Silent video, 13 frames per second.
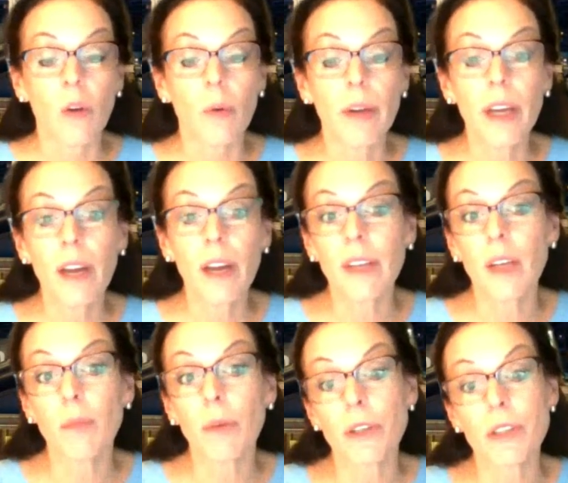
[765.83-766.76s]
we have an
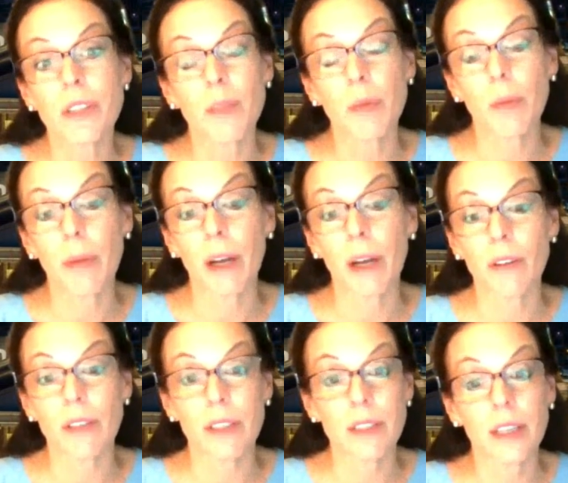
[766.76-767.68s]
emergency
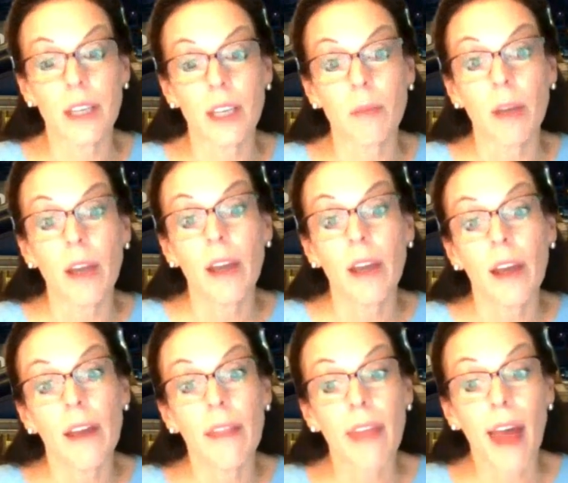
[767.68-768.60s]
preparedness team.
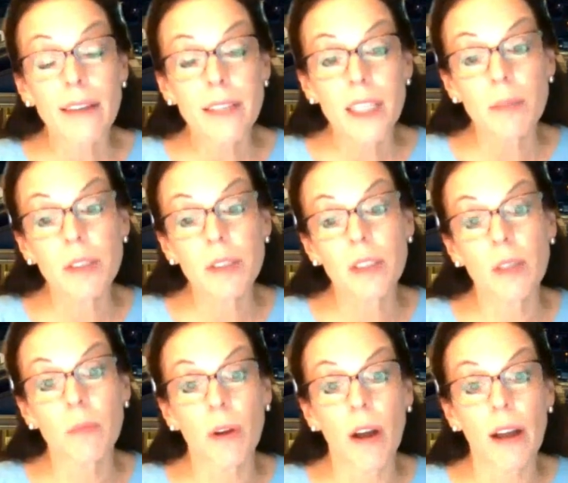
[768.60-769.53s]
And that team is
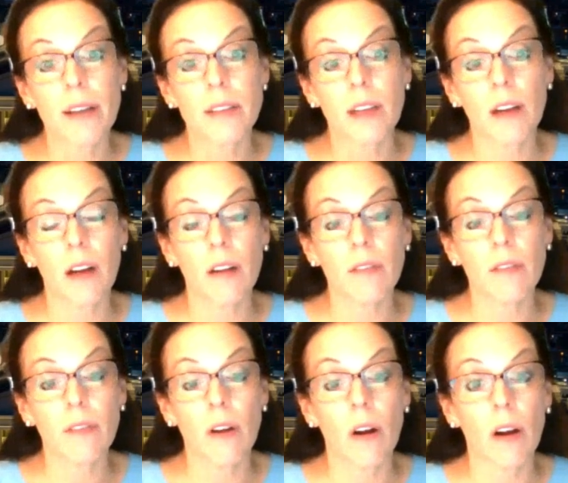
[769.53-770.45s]
comprised
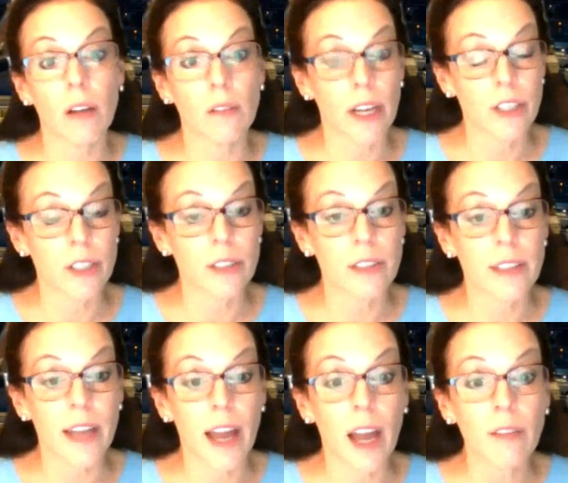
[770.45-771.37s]
of our election
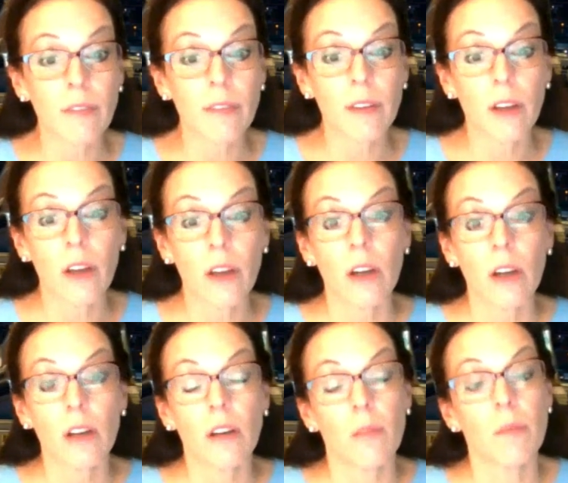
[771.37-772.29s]
staff,
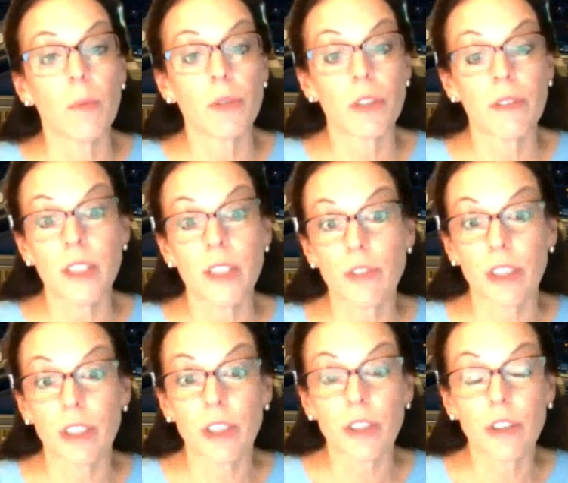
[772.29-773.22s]
members of the
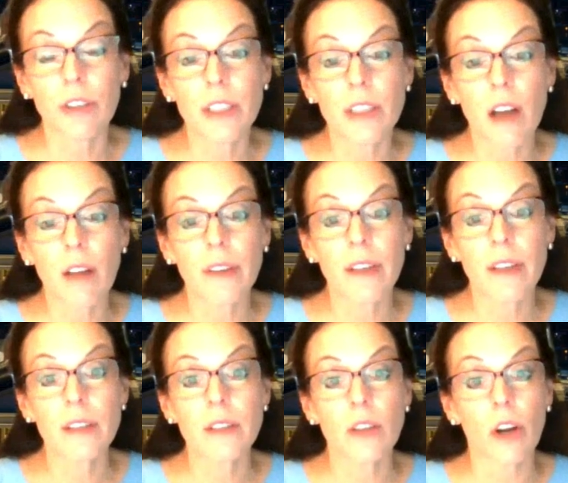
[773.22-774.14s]
district attorney's
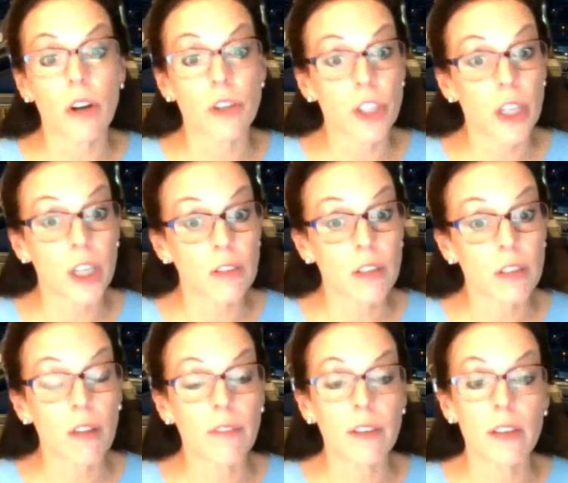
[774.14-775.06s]
office, our sheriff's
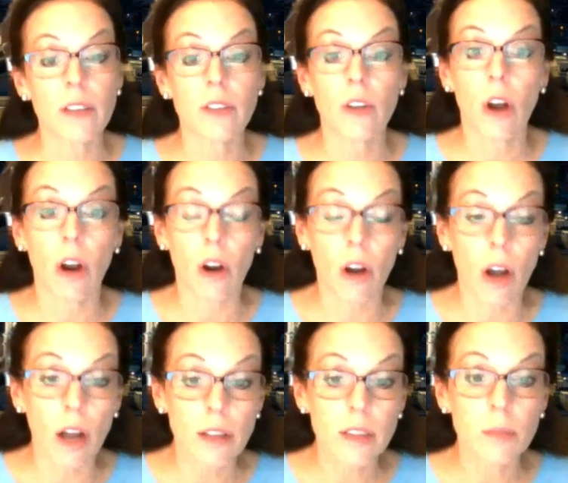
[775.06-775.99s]
office, our
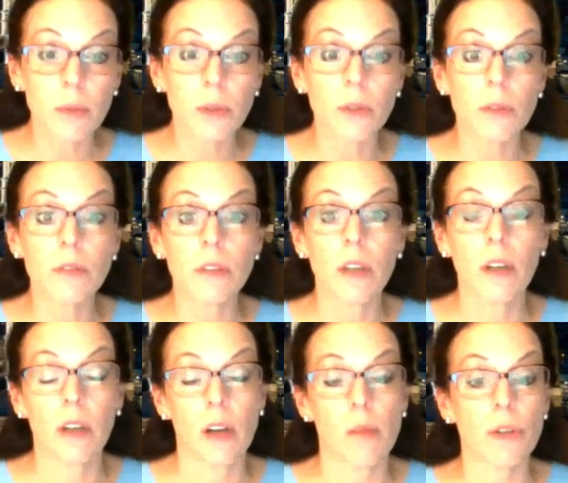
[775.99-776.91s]
constables,
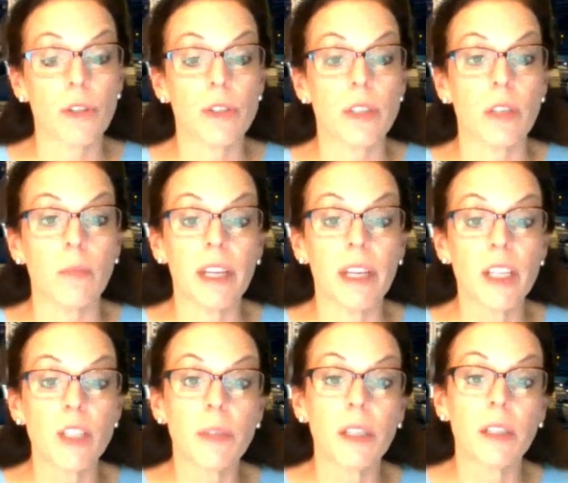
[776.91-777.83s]
emergency
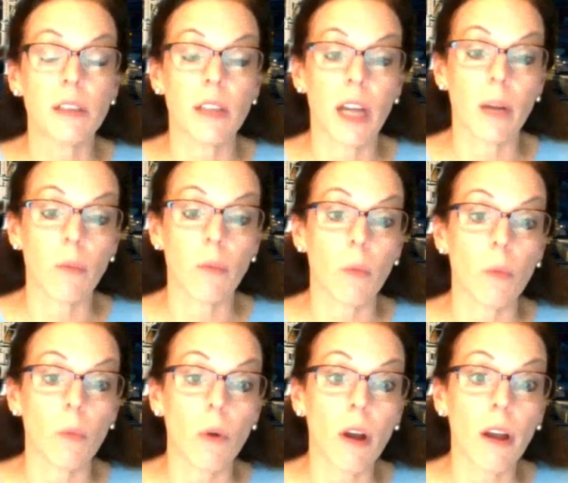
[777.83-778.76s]
management,
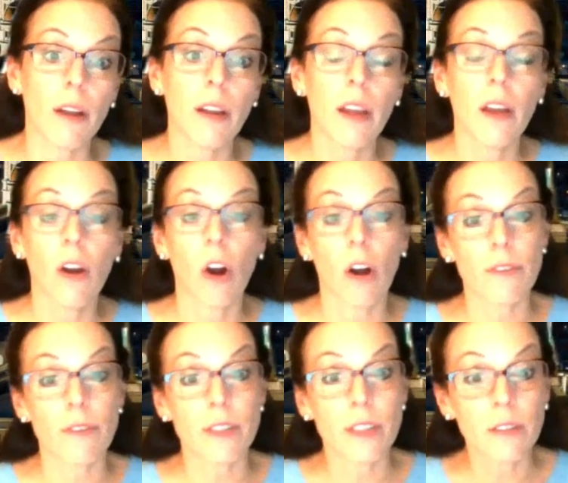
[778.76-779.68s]
911, our
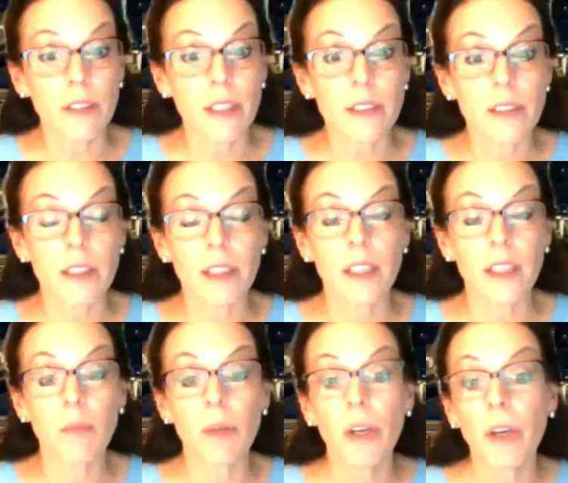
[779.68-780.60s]
facilities
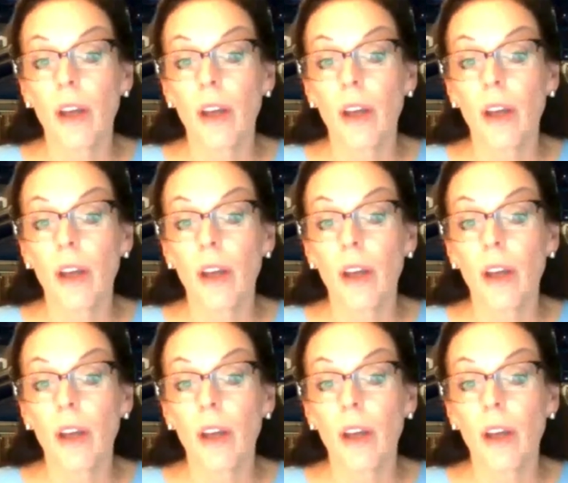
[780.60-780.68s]
team.